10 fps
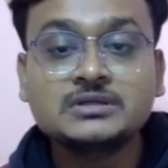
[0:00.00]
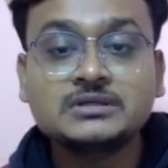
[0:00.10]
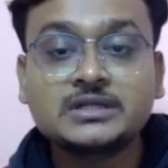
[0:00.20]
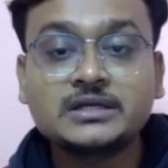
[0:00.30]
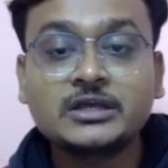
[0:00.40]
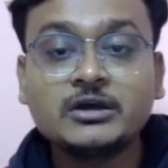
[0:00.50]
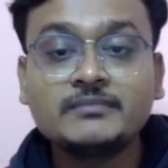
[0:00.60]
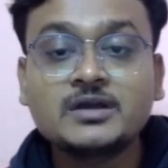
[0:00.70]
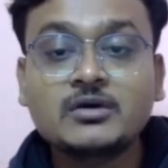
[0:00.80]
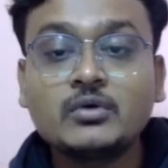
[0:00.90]
the day
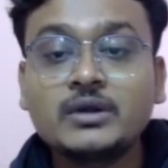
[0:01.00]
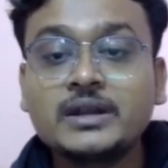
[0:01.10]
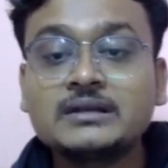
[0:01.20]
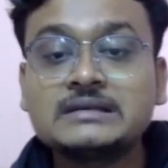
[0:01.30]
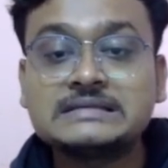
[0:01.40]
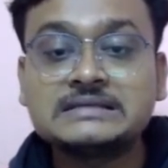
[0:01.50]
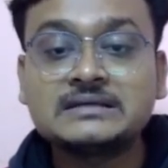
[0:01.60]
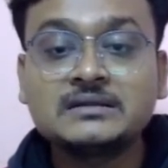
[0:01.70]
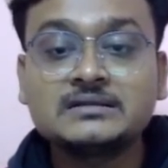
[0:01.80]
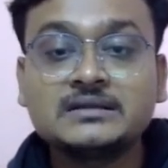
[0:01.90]
of the golden deer,
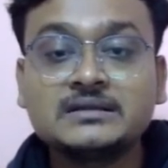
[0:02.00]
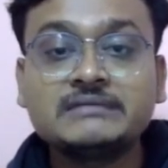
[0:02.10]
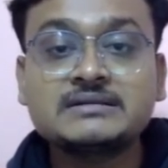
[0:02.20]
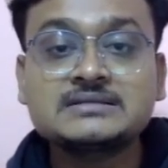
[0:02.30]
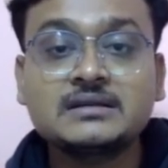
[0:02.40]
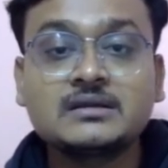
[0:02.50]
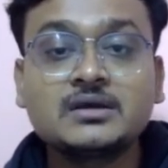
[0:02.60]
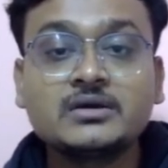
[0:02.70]
the river sun.